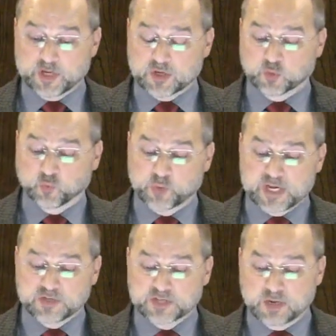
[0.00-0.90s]
we could
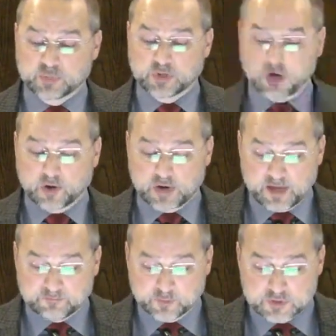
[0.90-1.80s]
redouble our
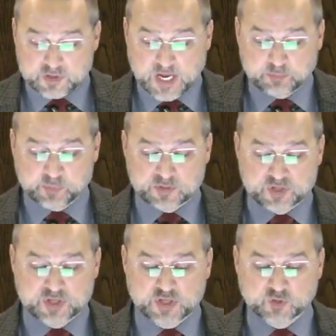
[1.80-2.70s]
efforts and
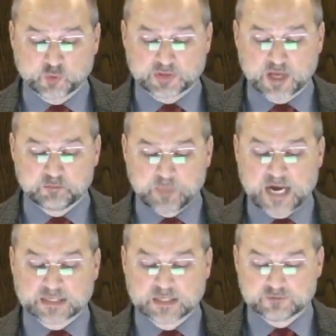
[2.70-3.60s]
persist with a
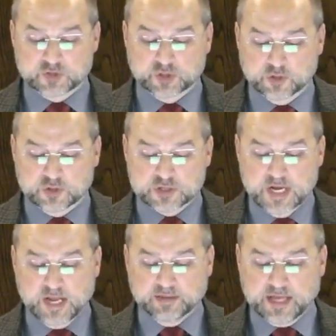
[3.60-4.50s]
model of
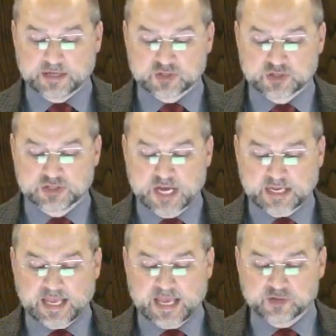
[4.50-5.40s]
church that is
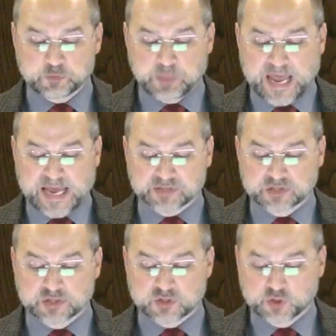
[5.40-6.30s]
decades
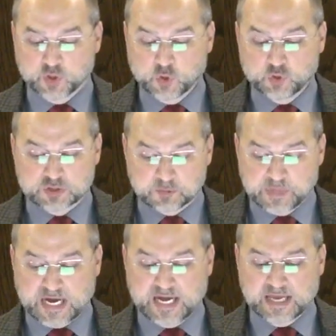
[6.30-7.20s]
past its used
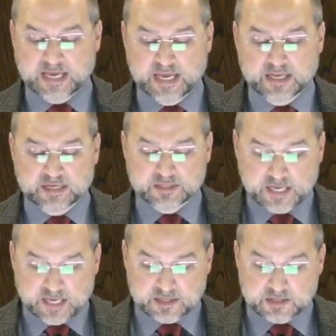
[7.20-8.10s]
by
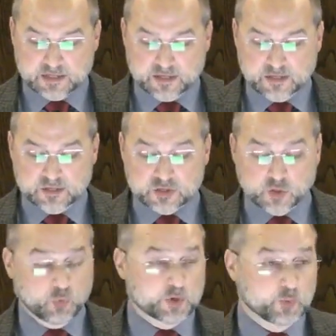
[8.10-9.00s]
date.
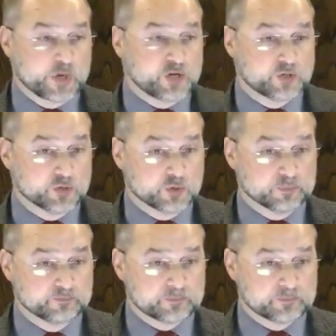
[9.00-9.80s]
So, what are we to do?